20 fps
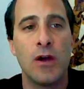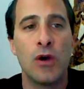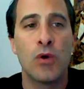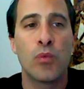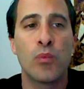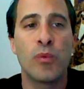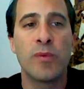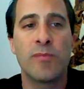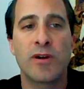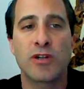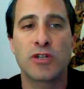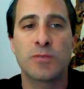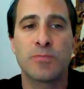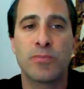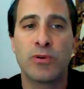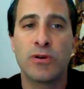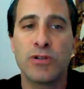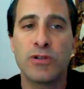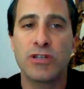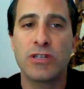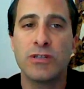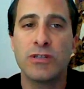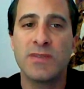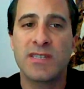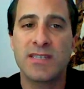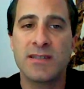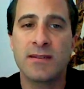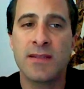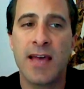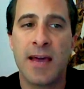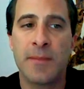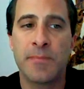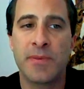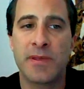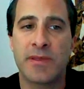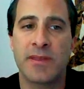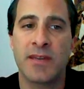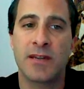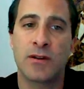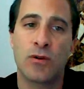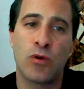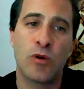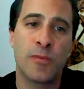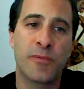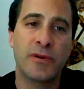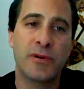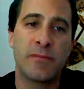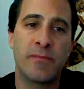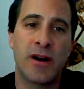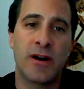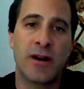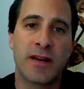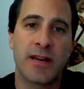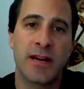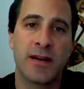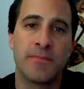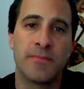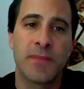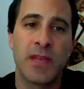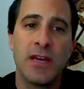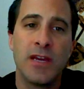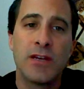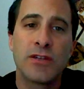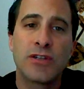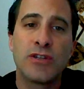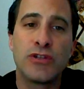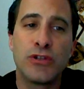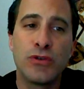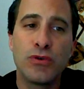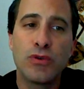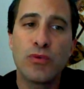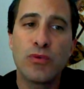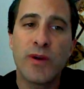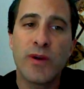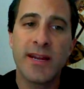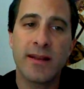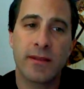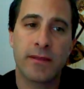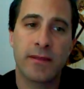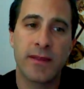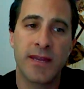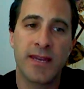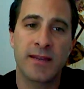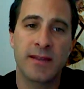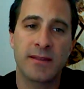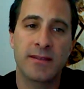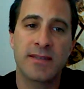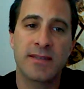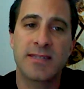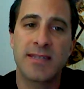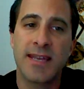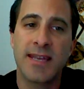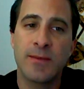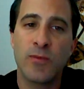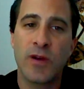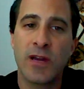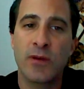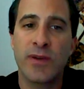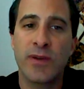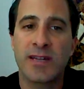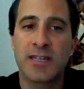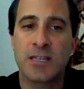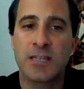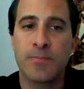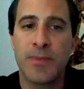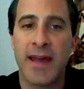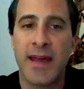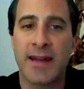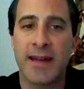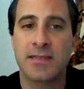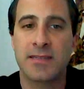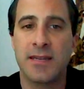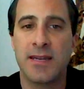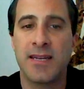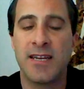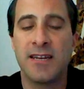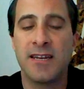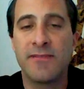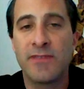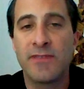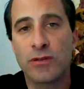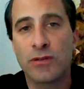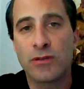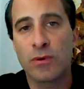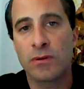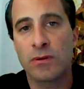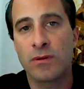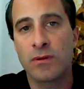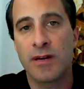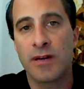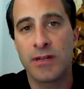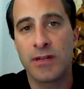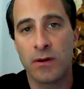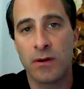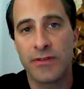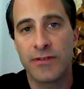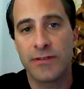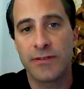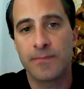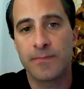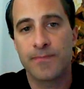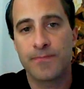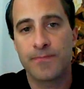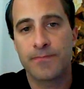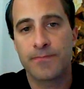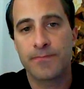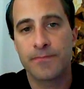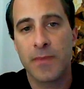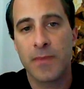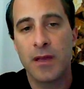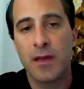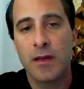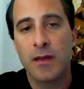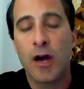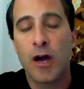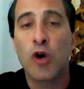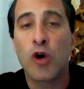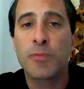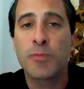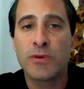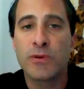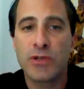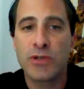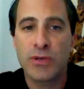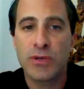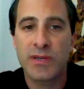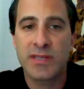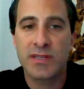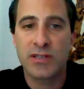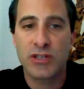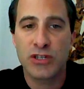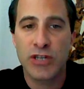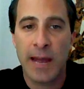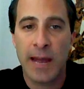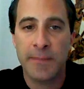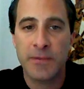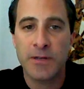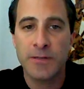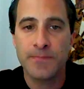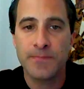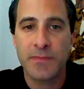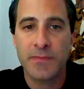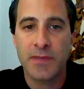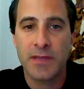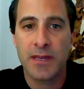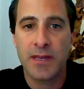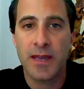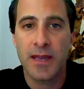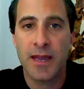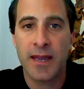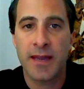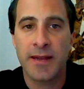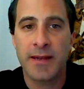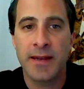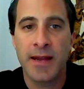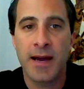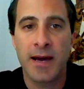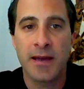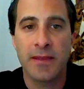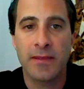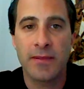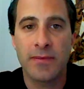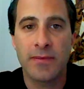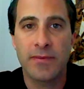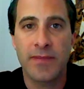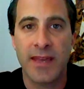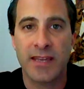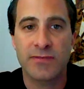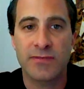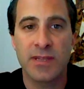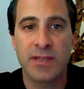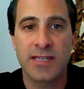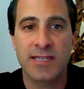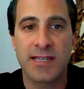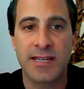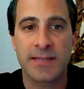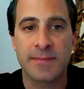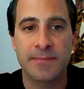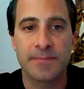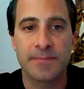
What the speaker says: We must push to instill empathy in corporate America, to do the right thing the same way we expect an individual adult. I hope you enjoyed this chapter, and thanks for listening.